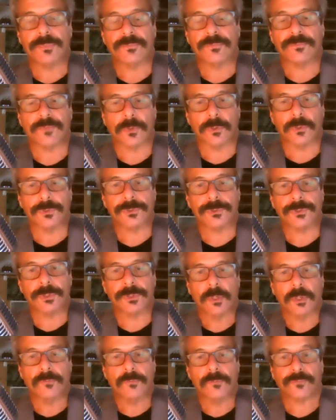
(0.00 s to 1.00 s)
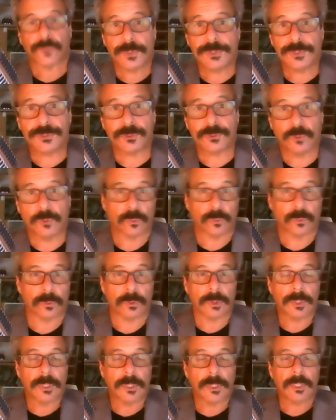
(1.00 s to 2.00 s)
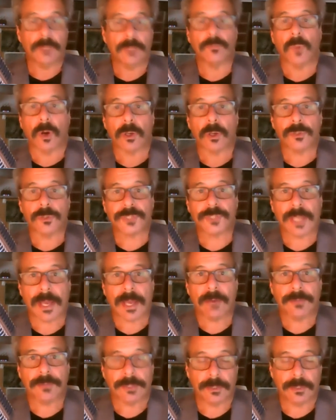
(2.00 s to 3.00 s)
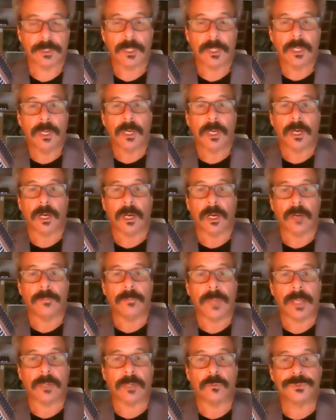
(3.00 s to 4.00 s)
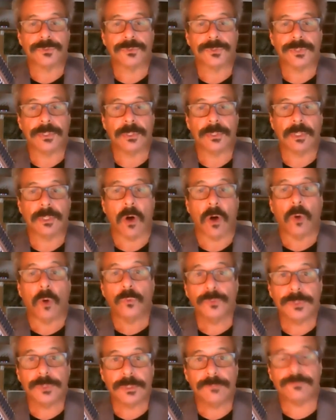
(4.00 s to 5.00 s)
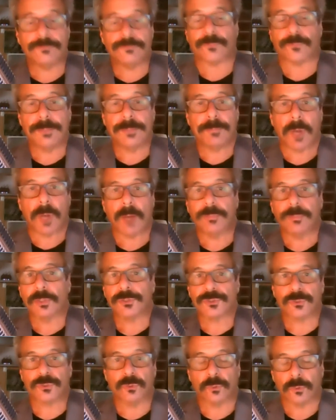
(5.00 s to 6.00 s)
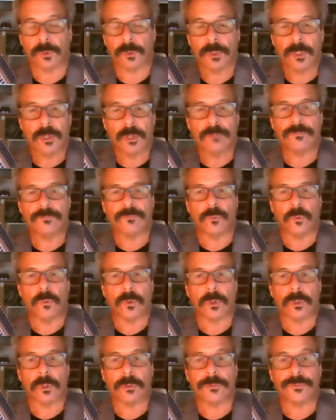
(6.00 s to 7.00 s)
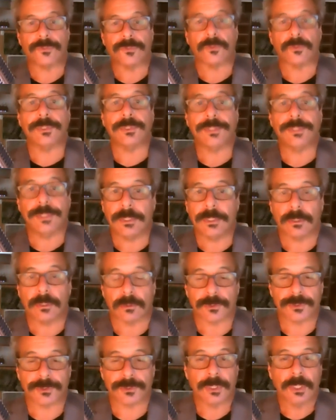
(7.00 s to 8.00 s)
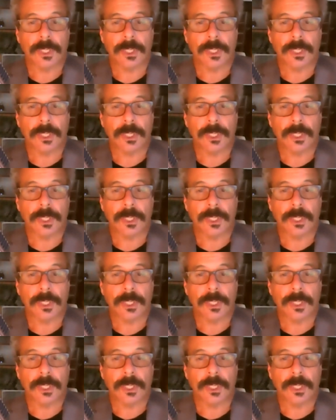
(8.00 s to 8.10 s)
the first free school in Morris County. Um, and it was the only free public school for 30 years.